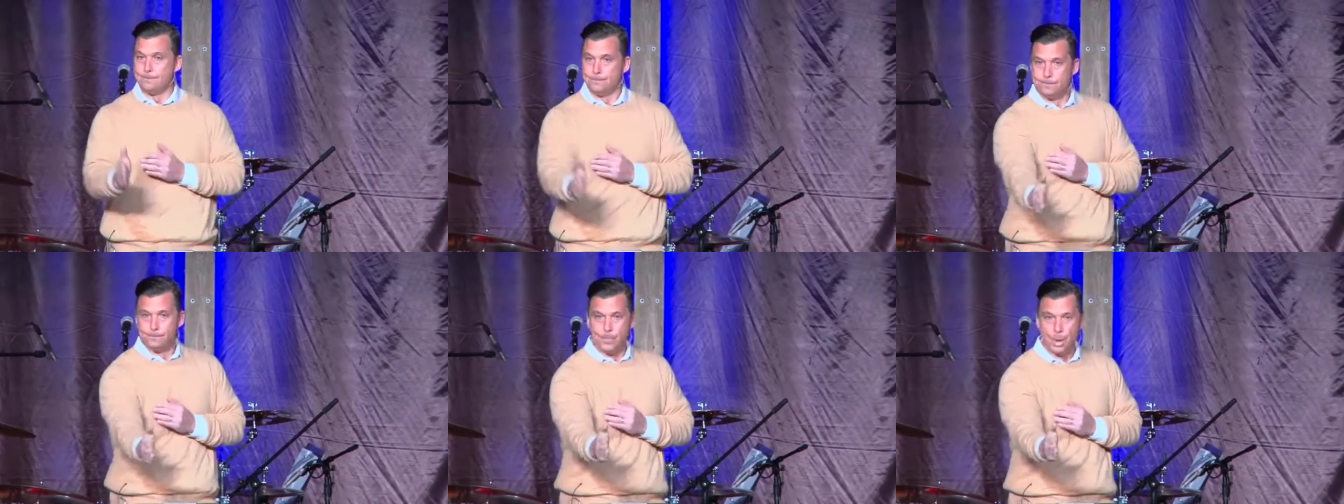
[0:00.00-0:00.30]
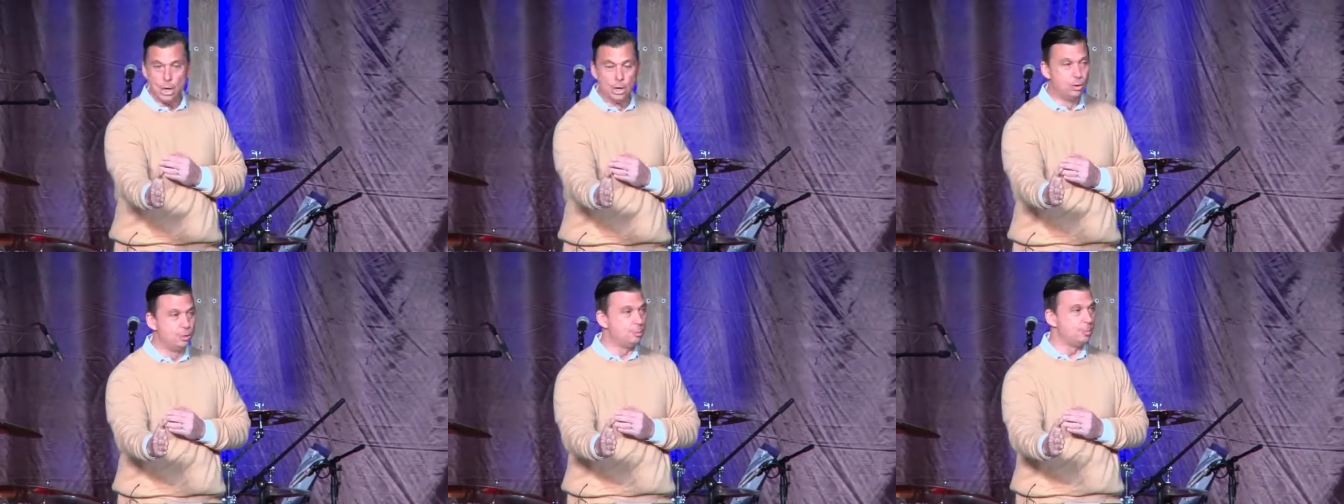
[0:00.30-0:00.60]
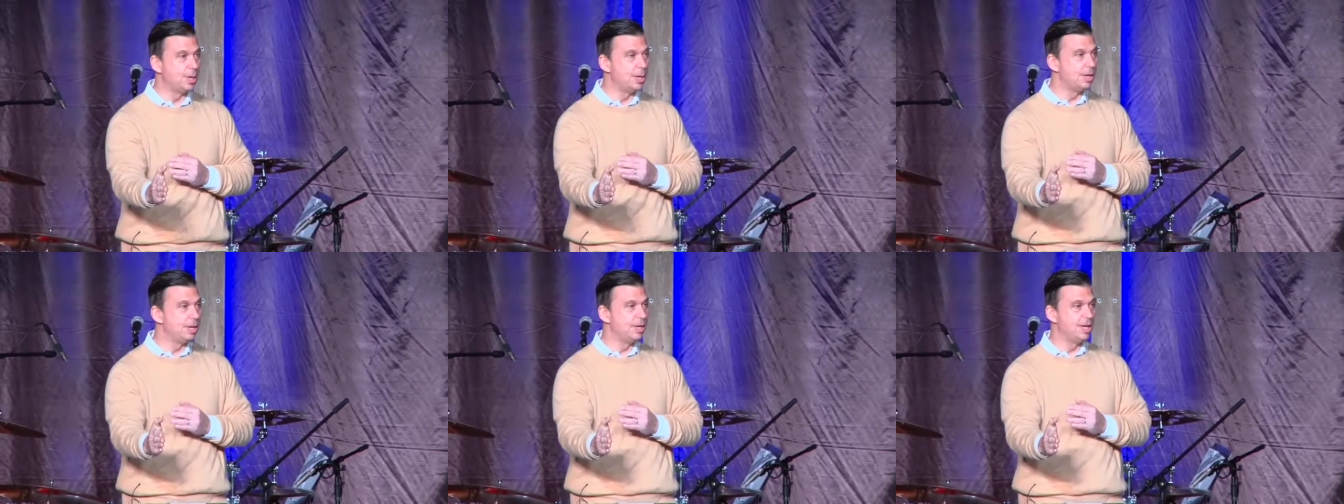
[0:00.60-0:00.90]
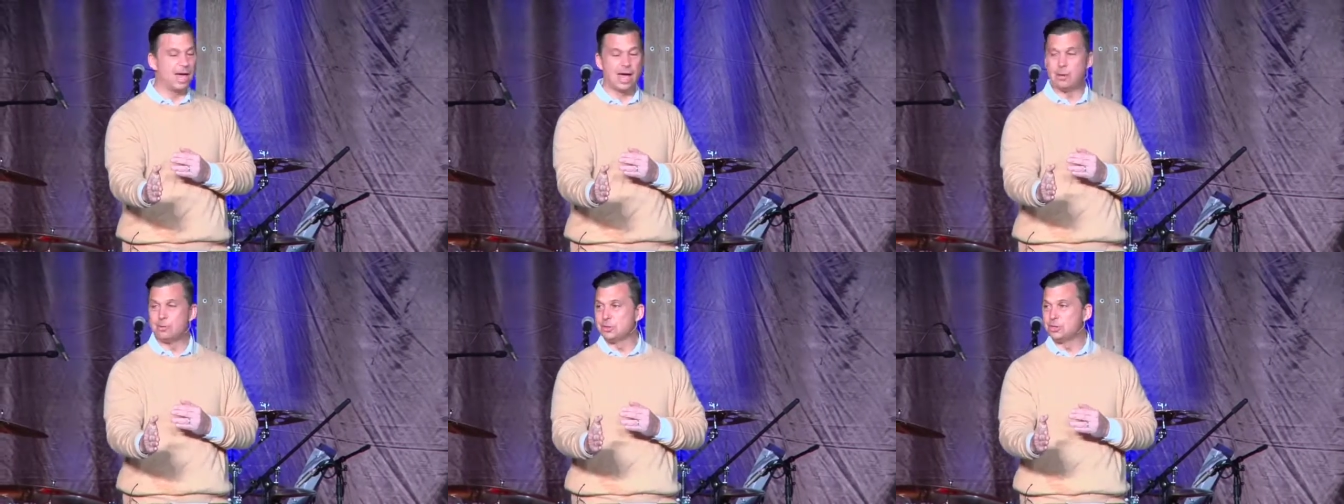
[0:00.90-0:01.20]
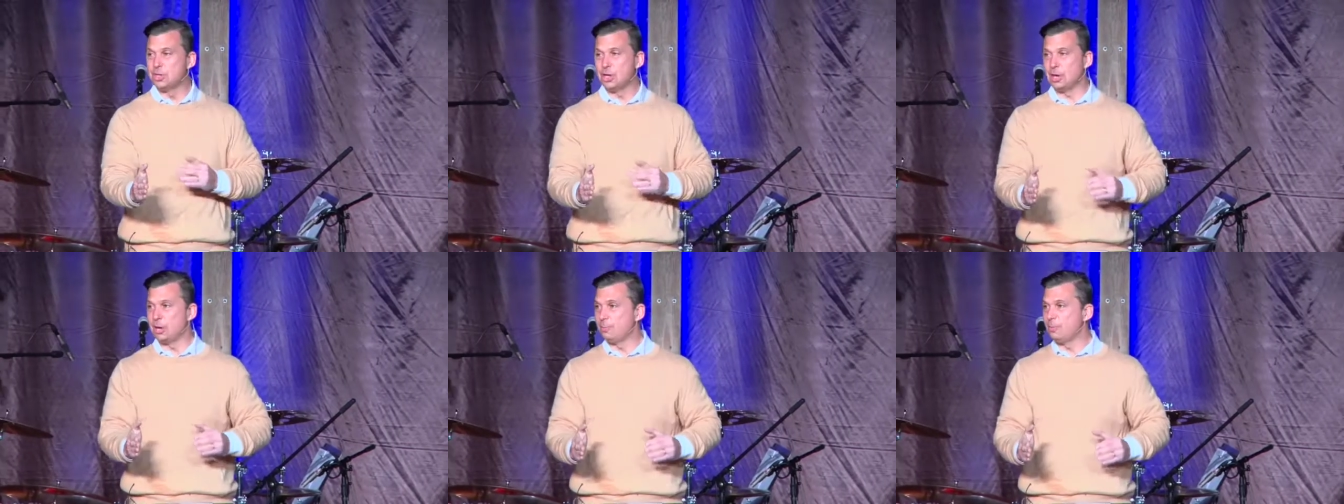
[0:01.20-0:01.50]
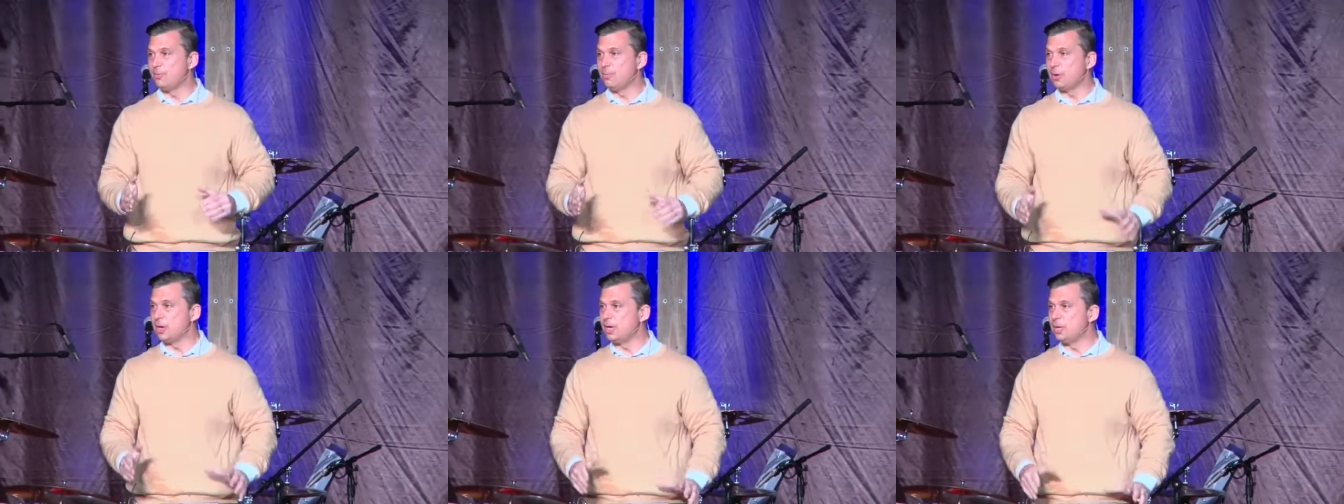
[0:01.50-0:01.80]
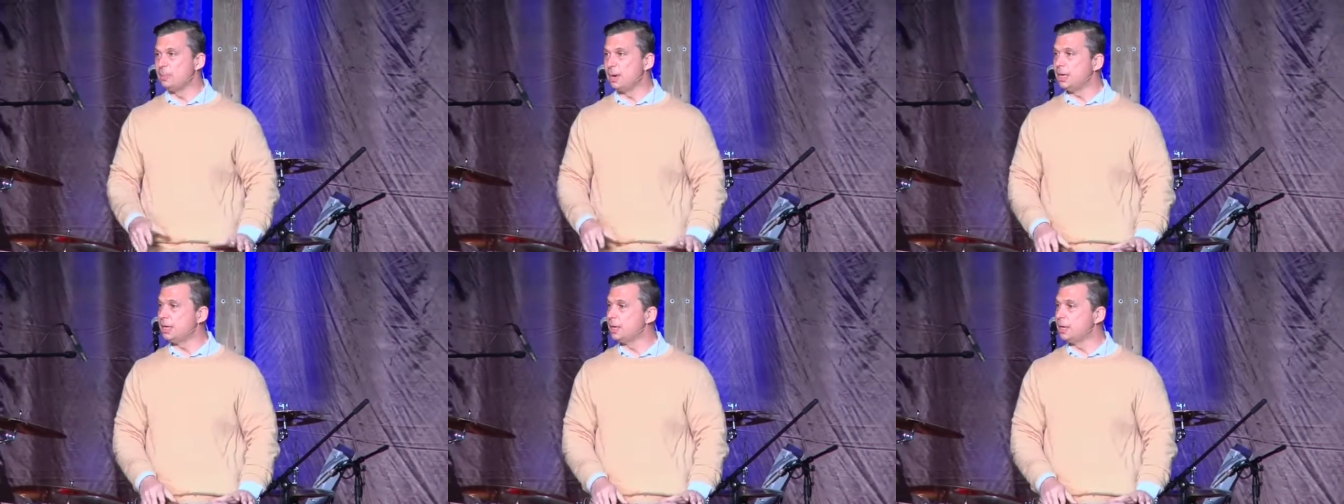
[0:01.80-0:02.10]
Boom! I was there before
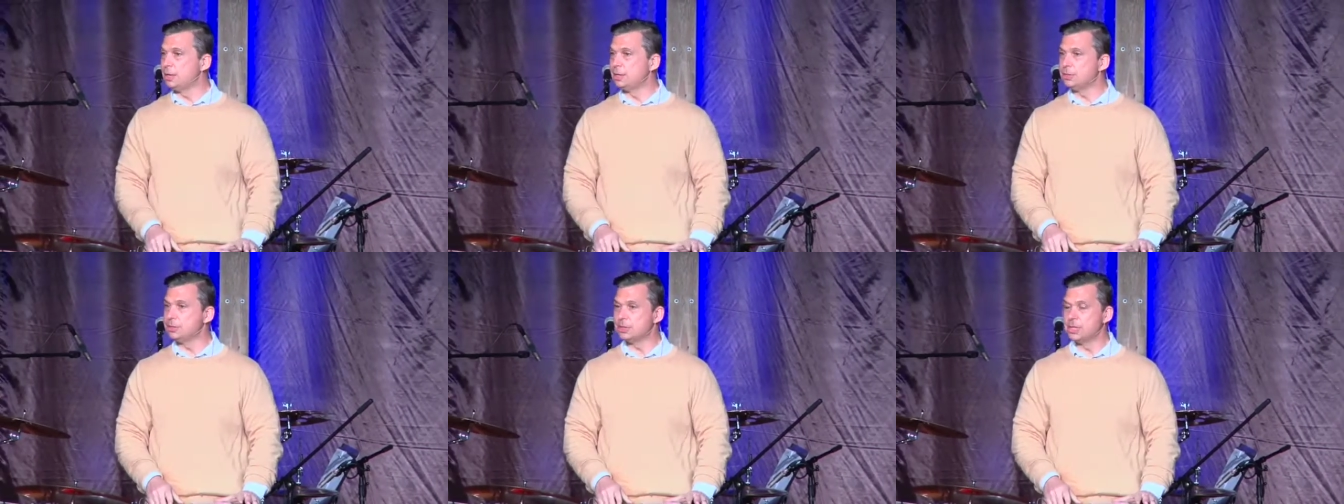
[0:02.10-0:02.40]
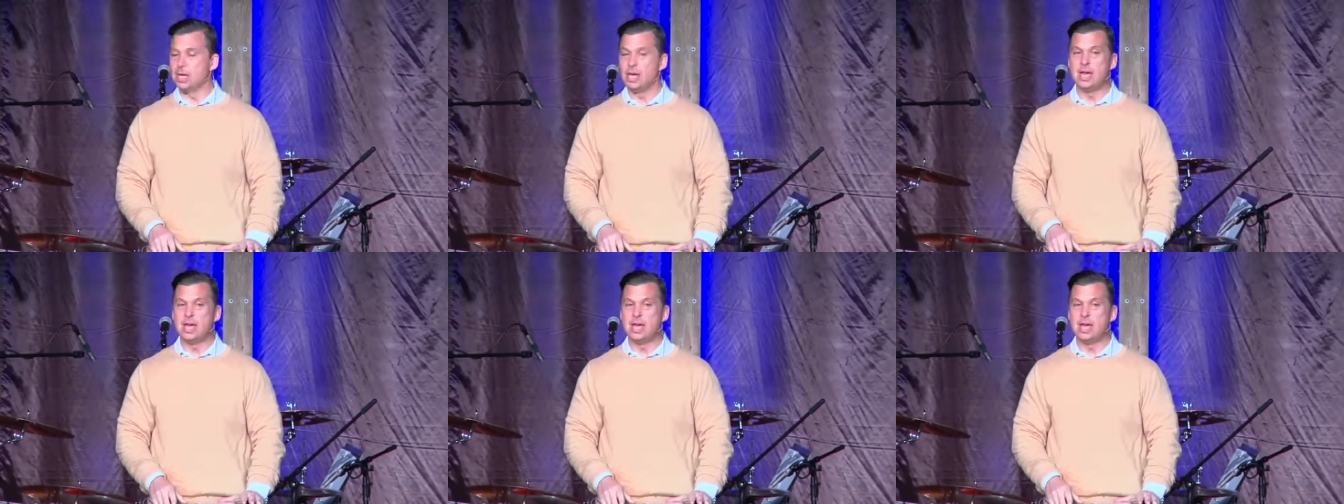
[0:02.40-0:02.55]
anybody else,